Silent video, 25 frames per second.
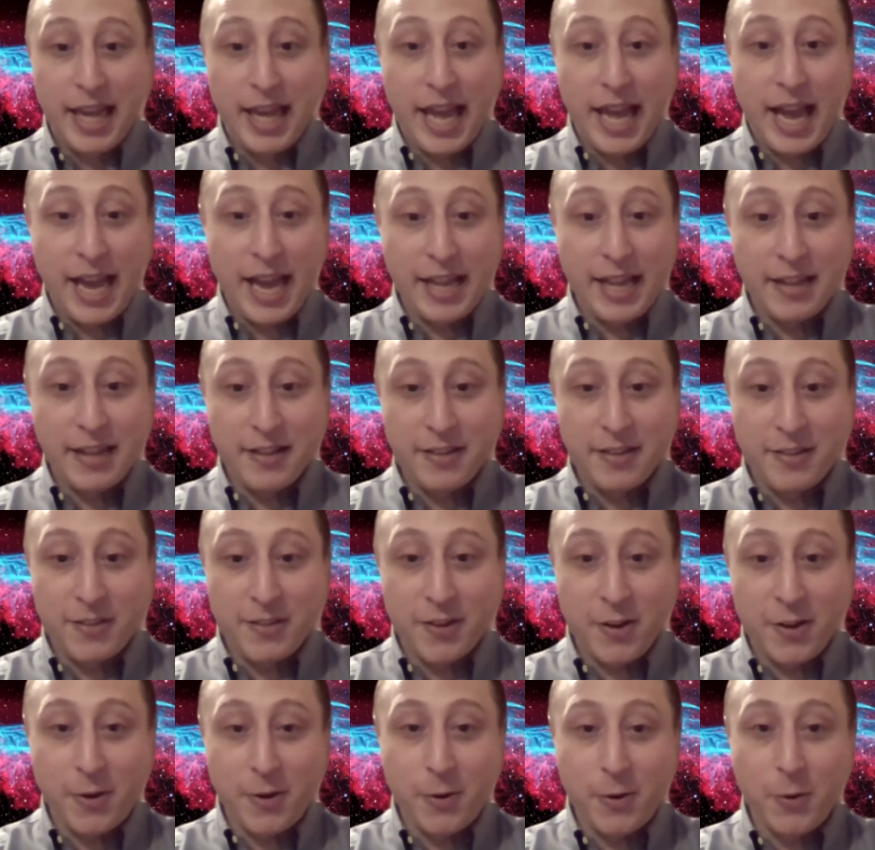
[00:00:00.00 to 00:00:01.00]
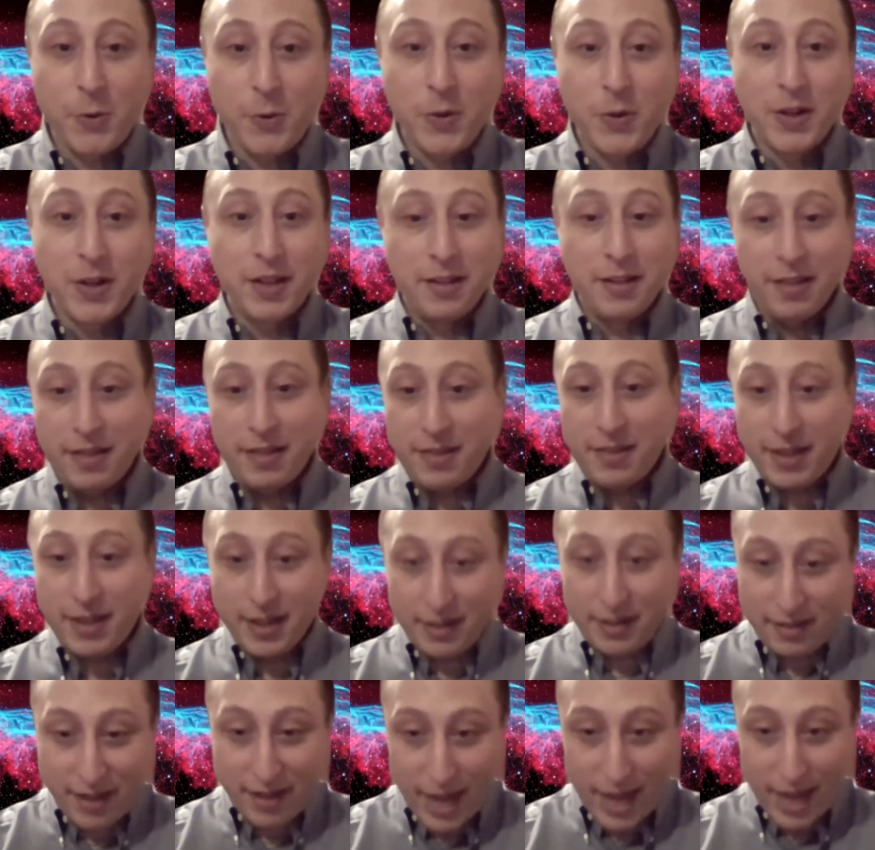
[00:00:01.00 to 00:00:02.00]
and so the
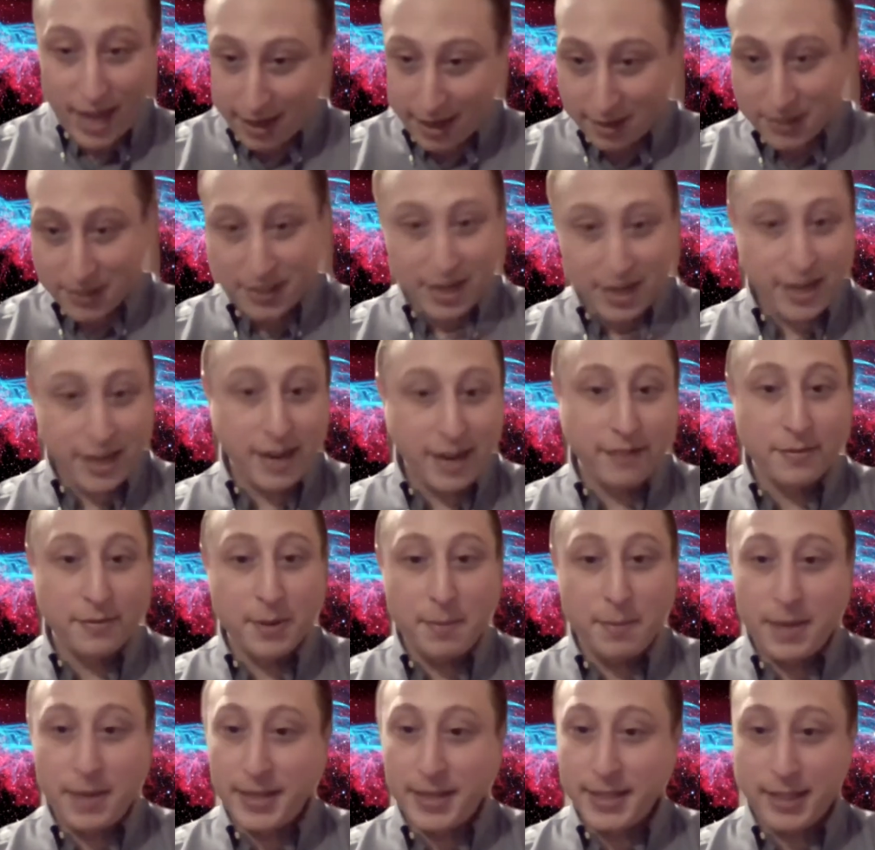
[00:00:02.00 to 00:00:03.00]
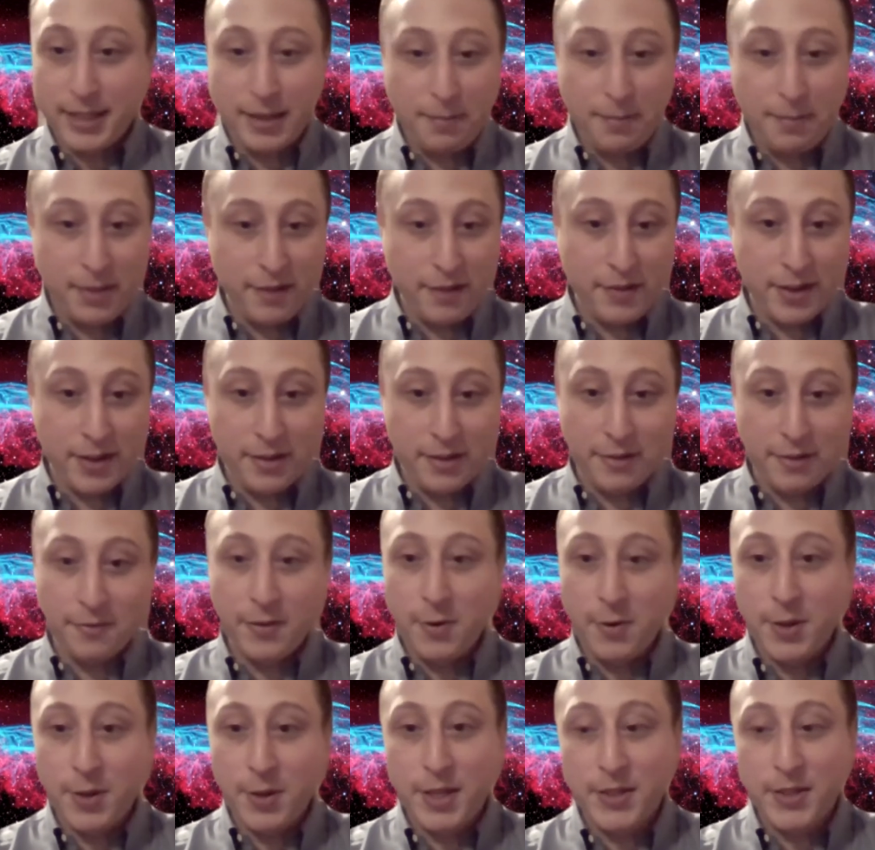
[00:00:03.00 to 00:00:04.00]
entire state government basically pivoted to
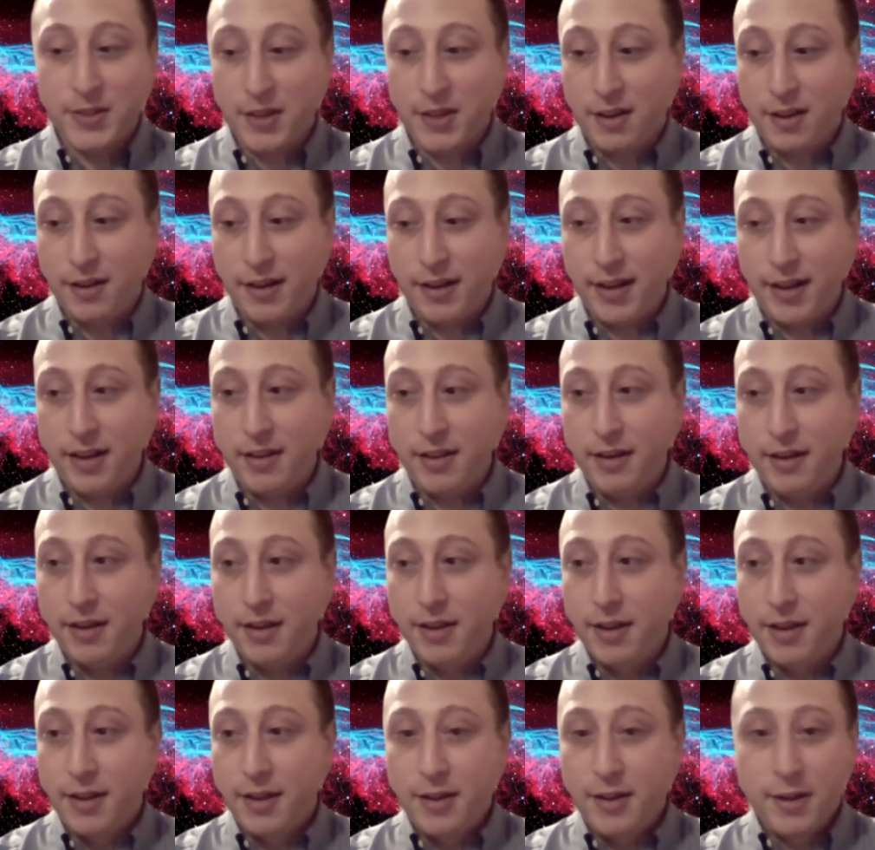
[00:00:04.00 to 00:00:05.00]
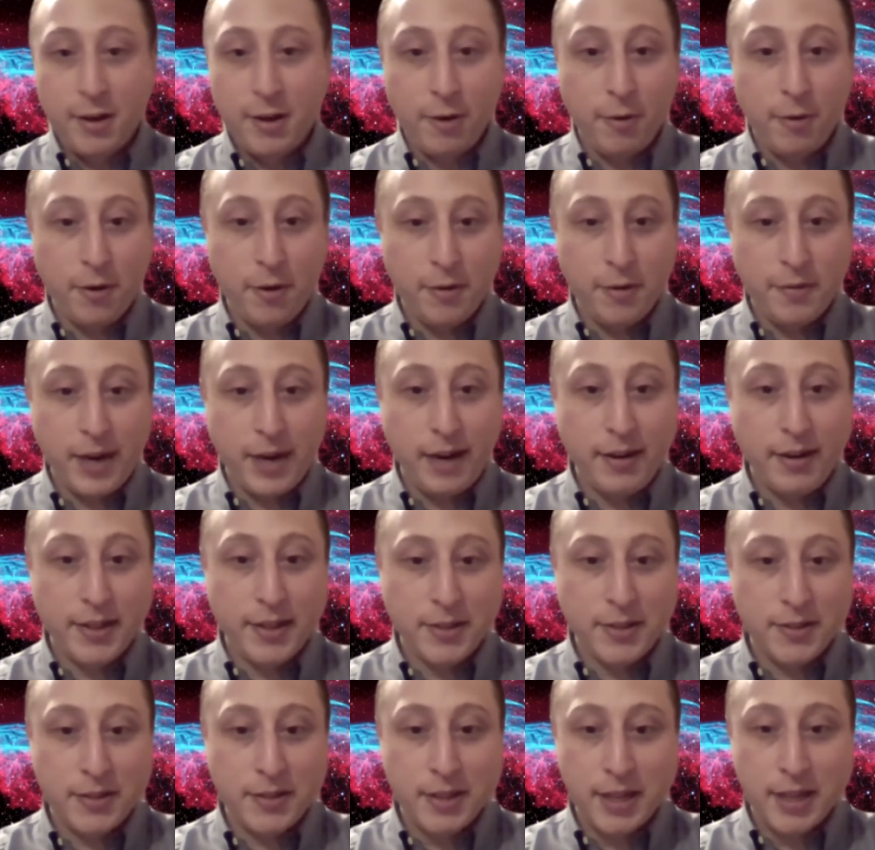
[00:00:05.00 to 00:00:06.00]
focus on
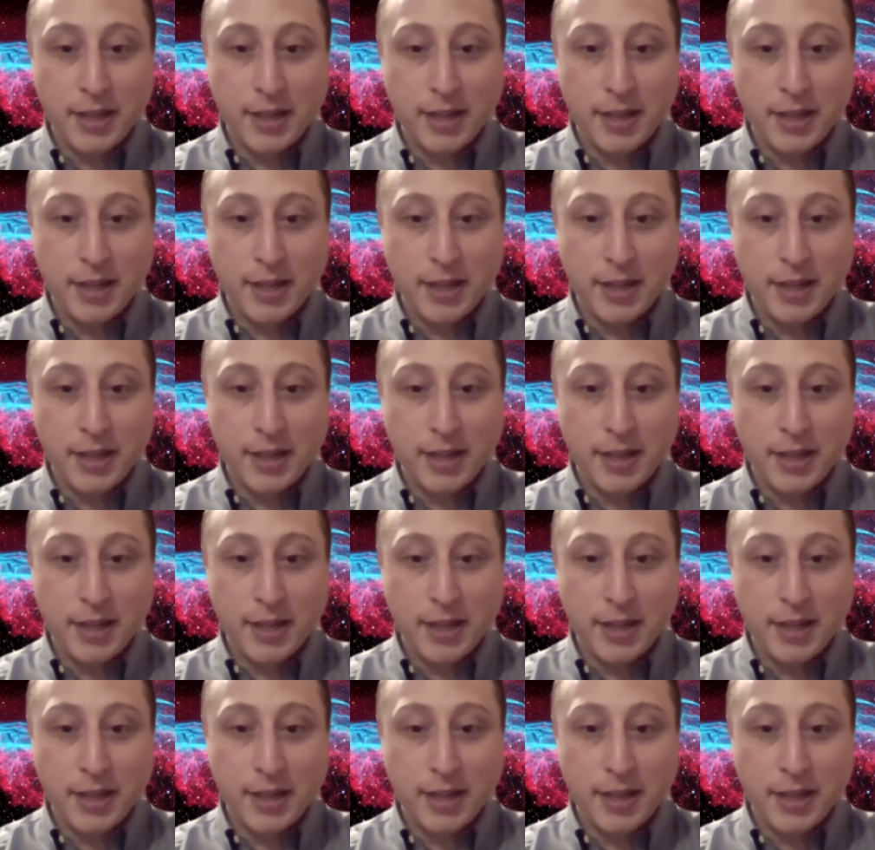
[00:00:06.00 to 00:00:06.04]
coronavirus,